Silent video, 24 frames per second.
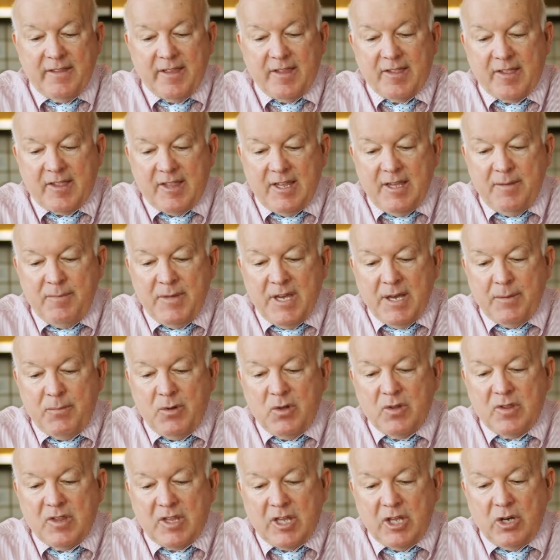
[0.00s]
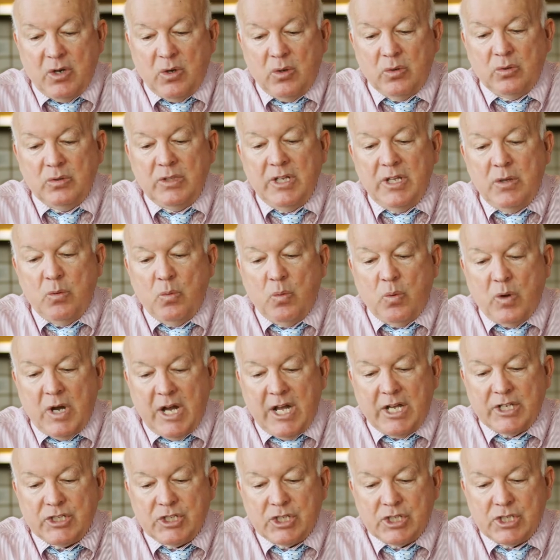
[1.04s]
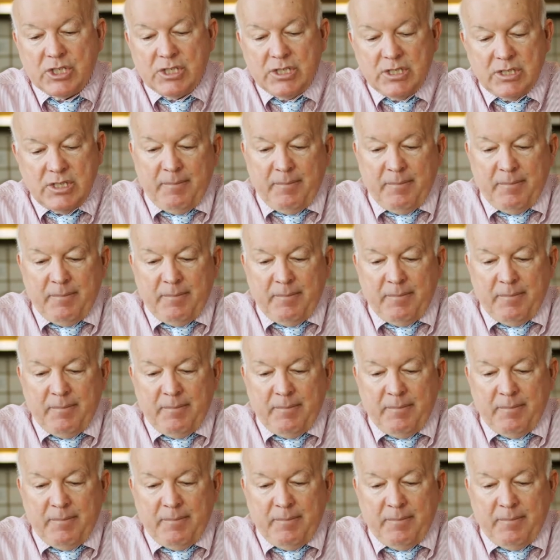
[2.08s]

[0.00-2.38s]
The sea mammals can only watch.